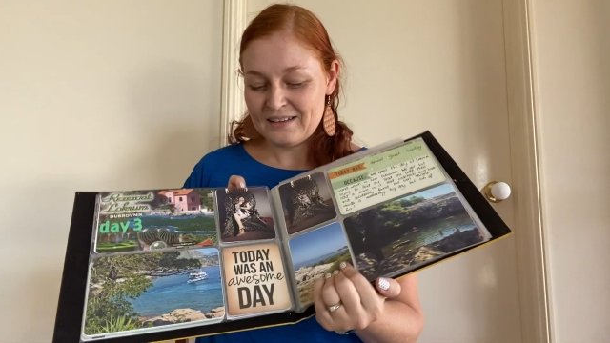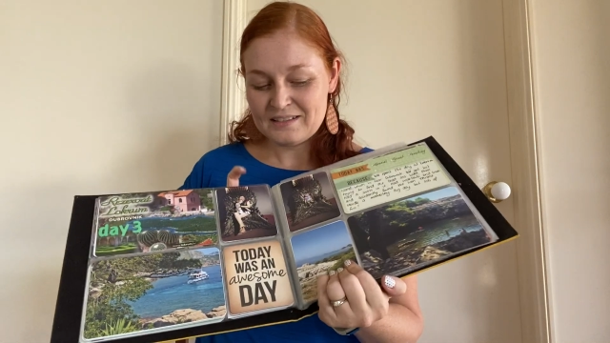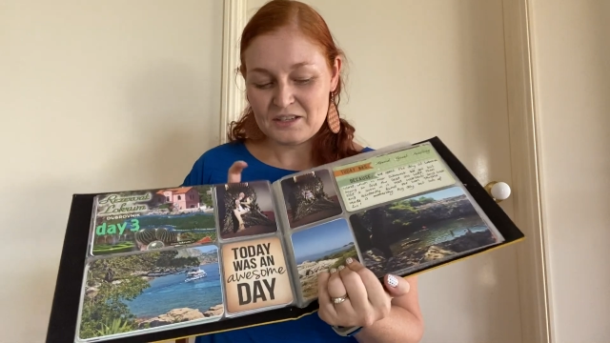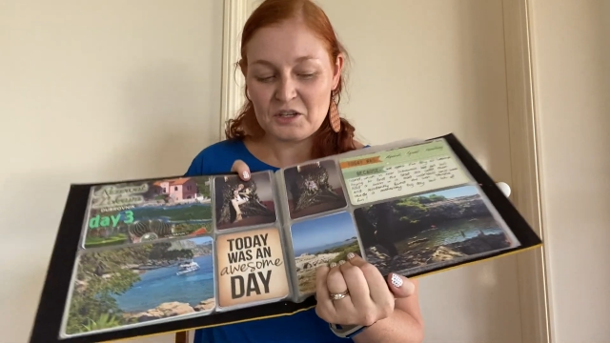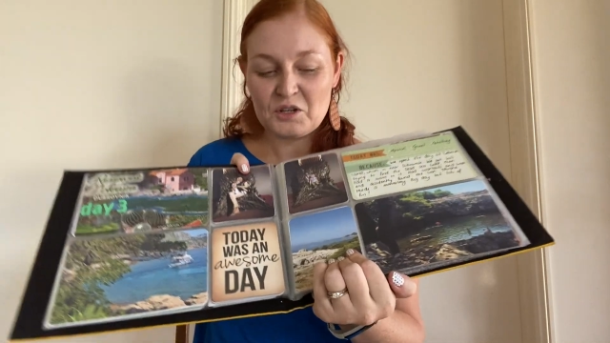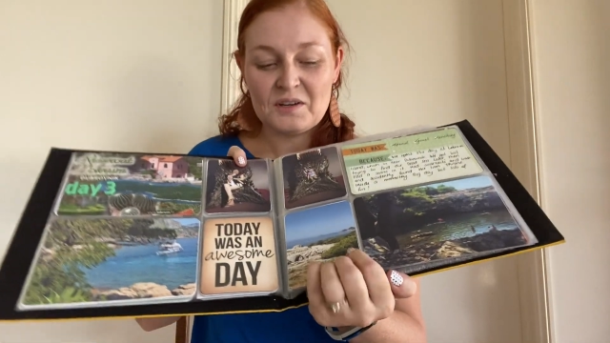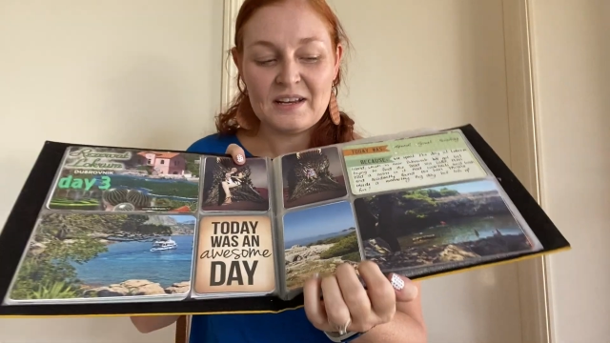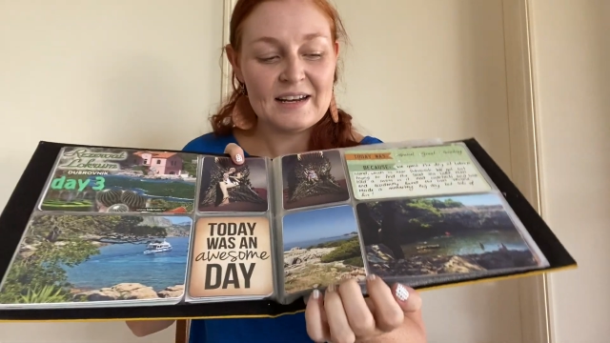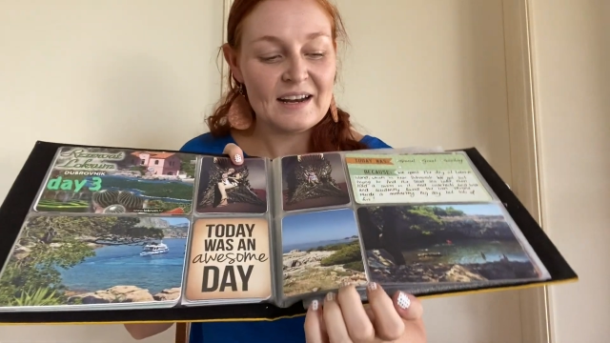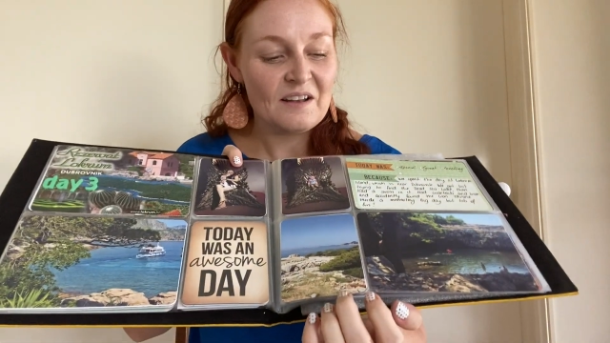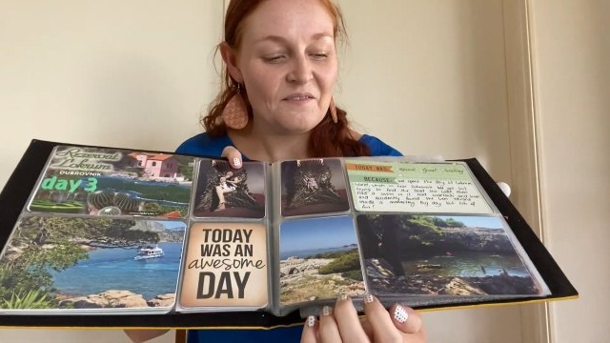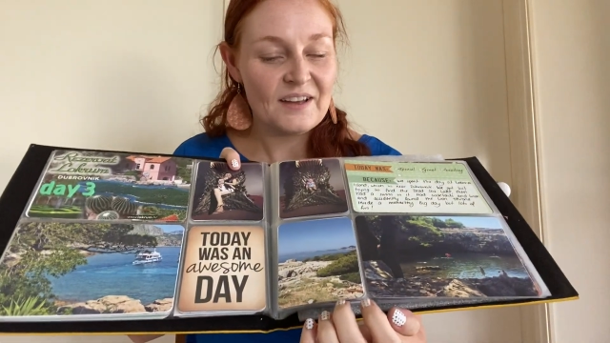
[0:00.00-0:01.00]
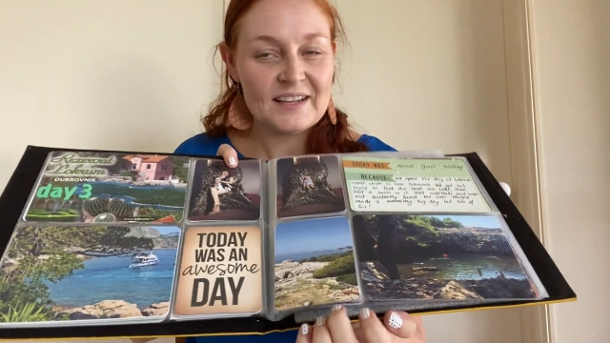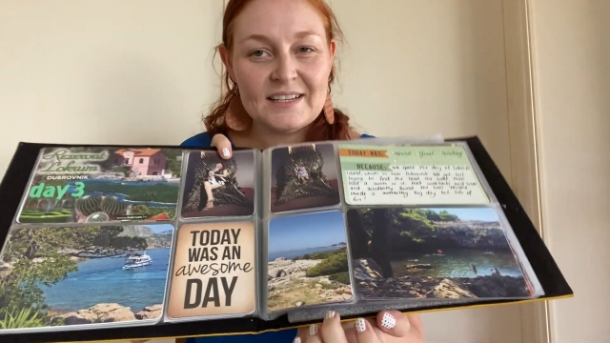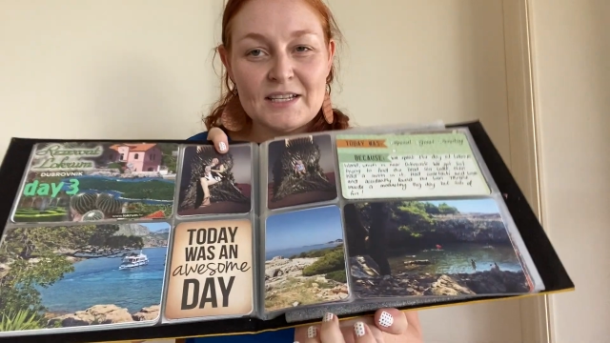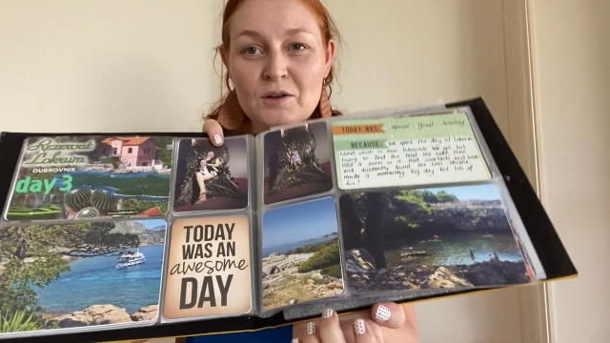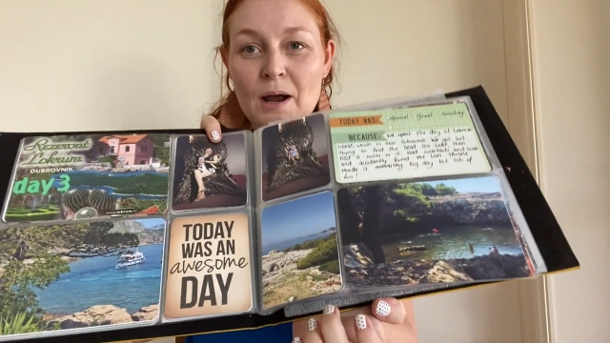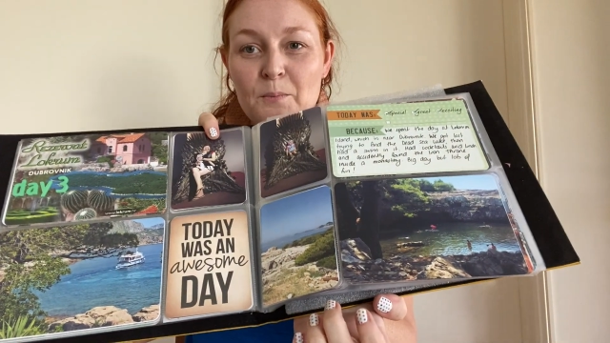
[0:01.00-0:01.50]
So you don't need any fancy
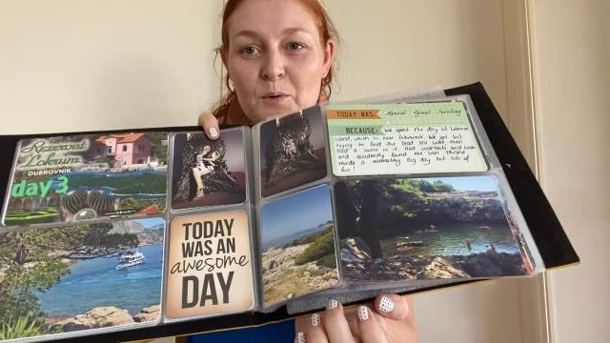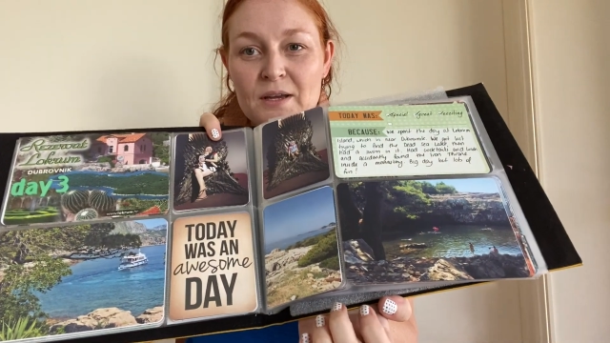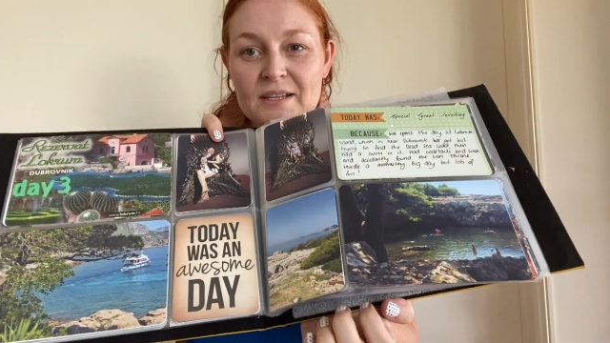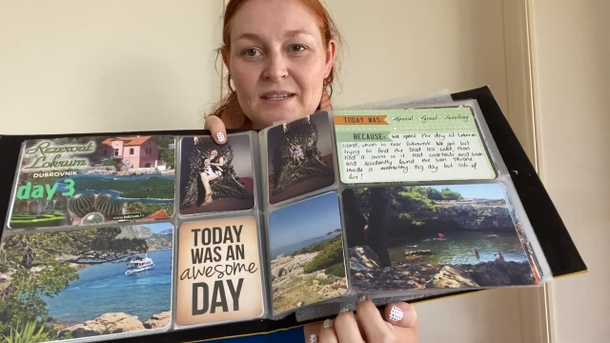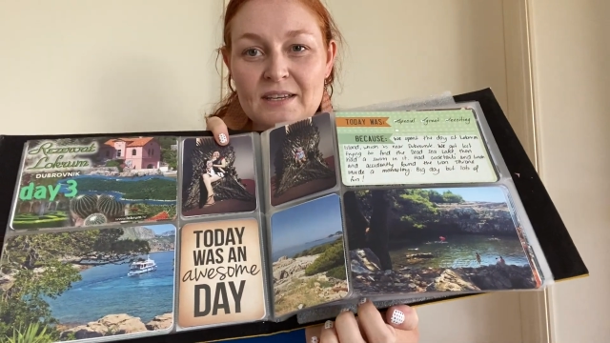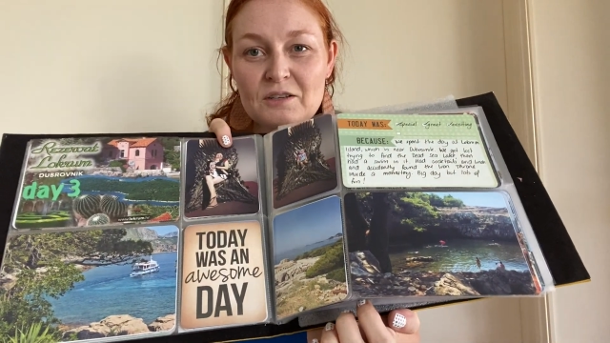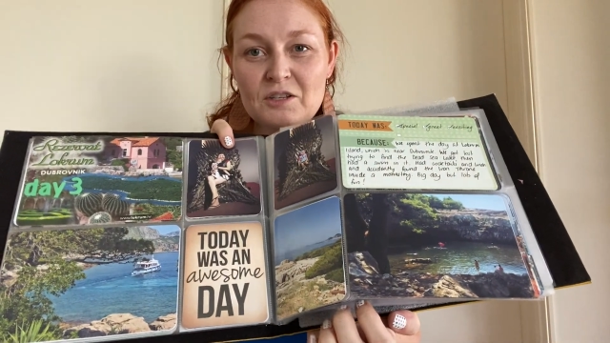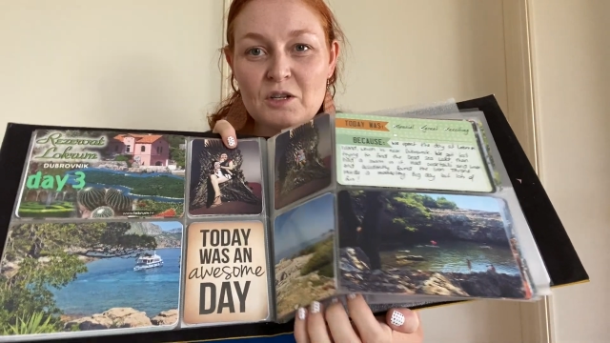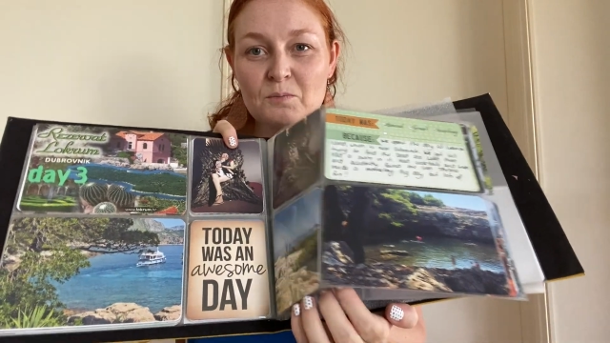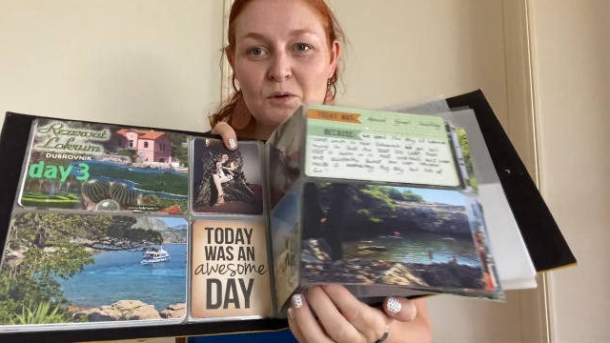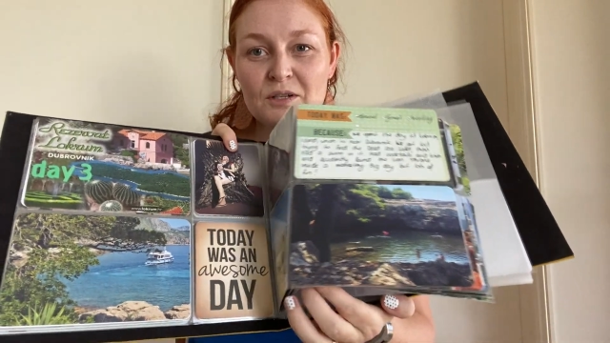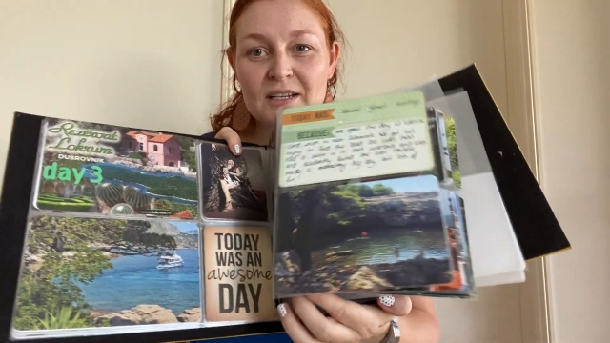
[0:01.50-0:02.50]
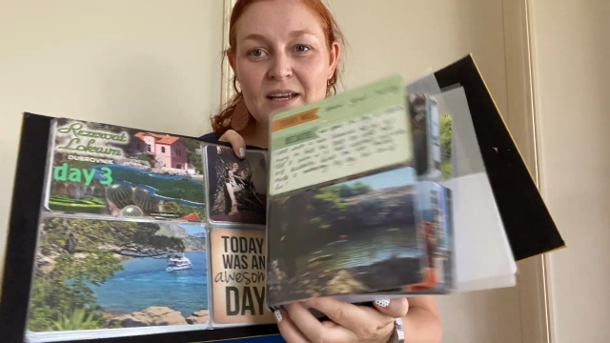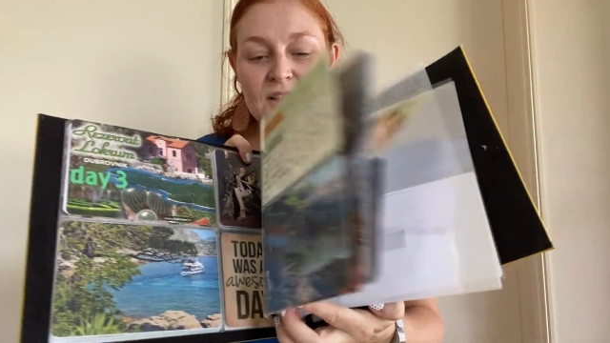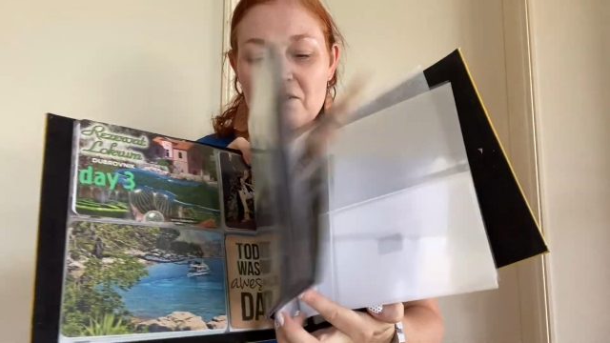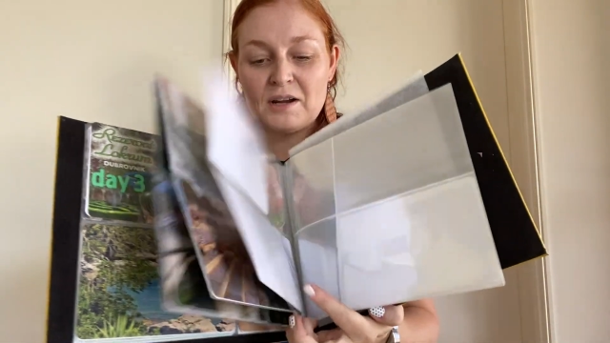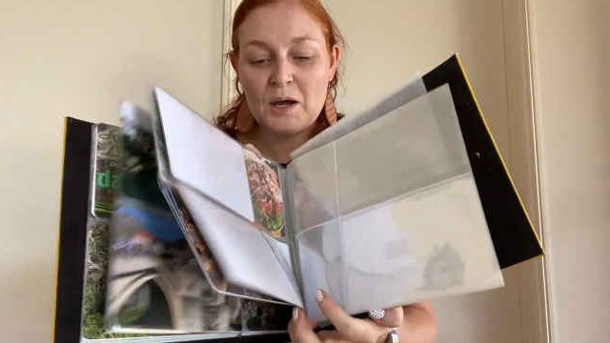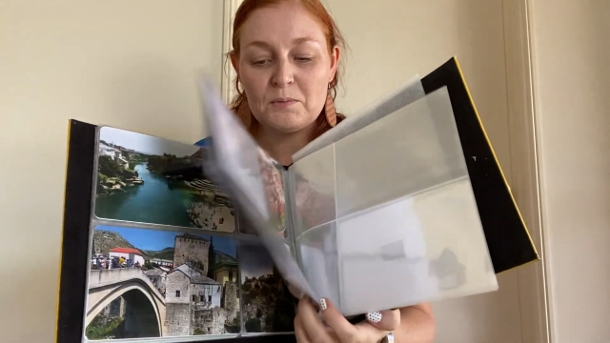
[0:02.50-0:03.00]
scrapbooking skills to put together
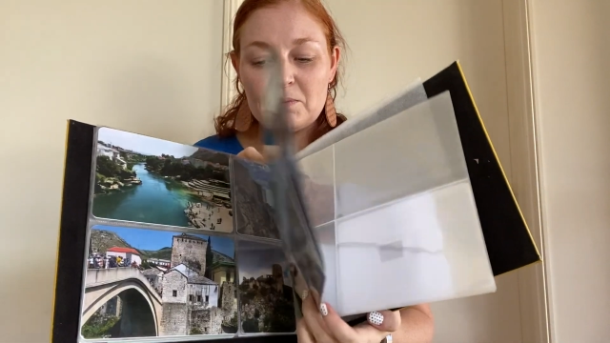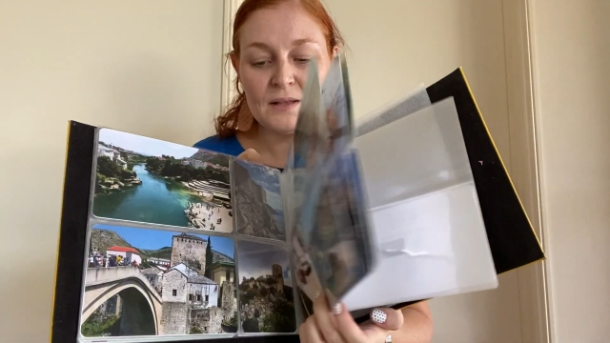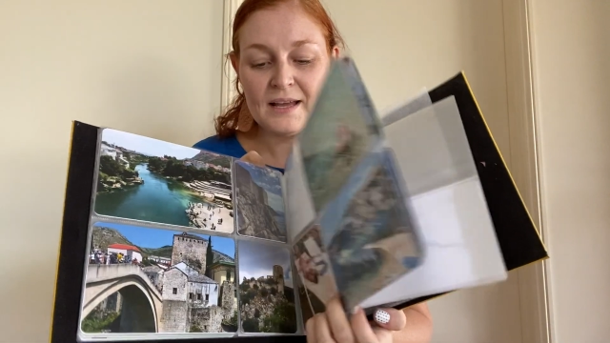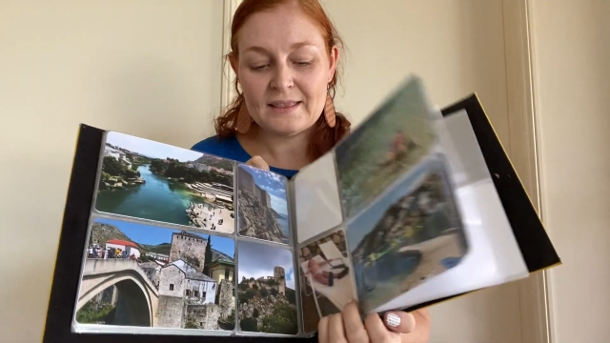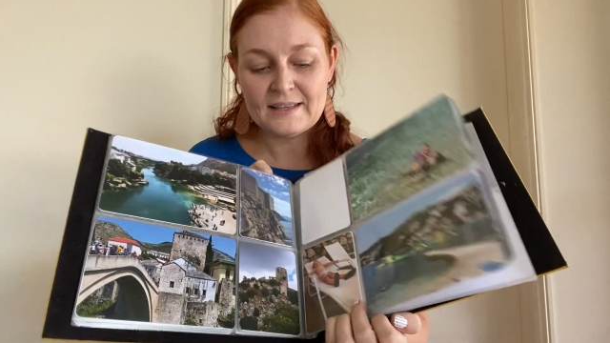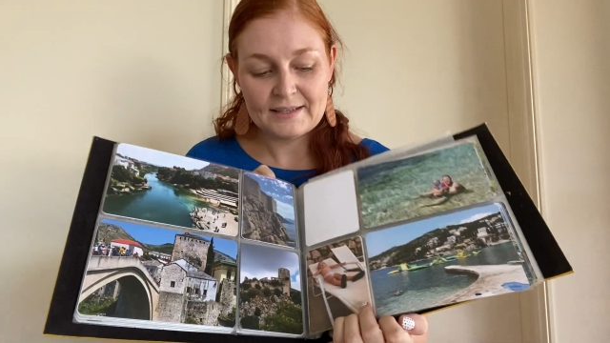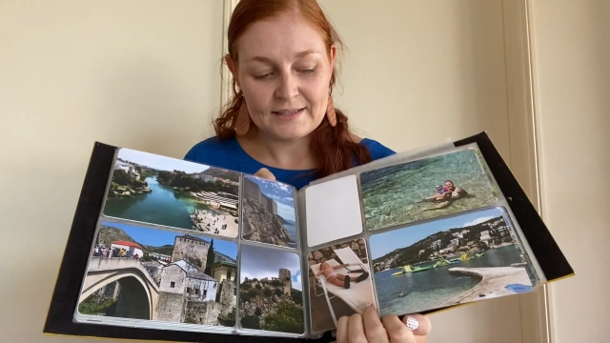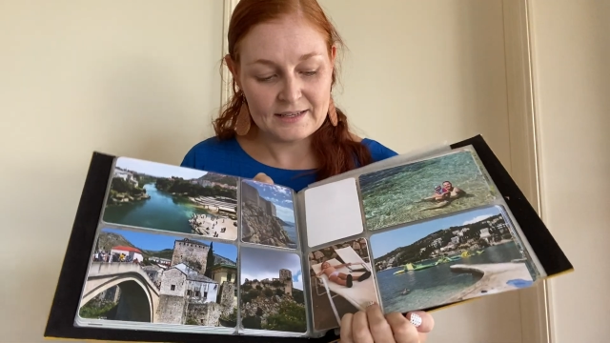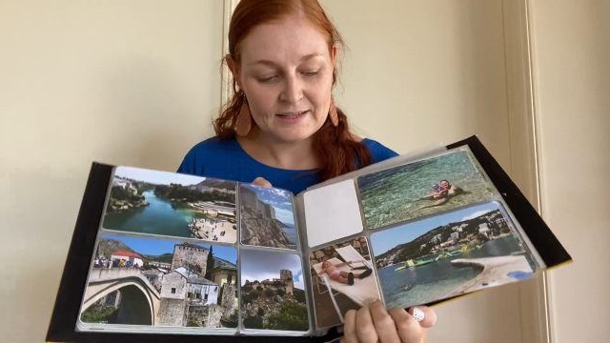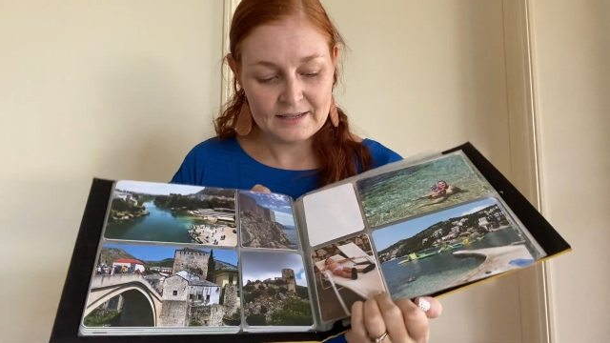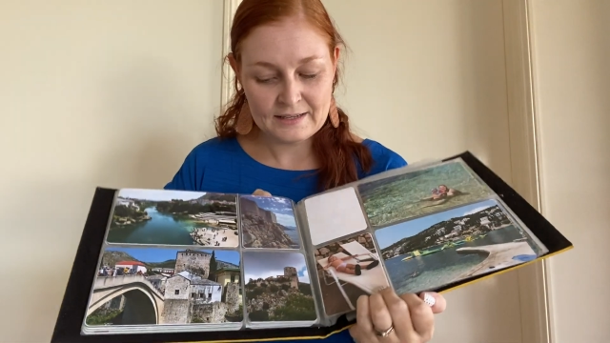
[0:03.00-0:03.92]
an album like this.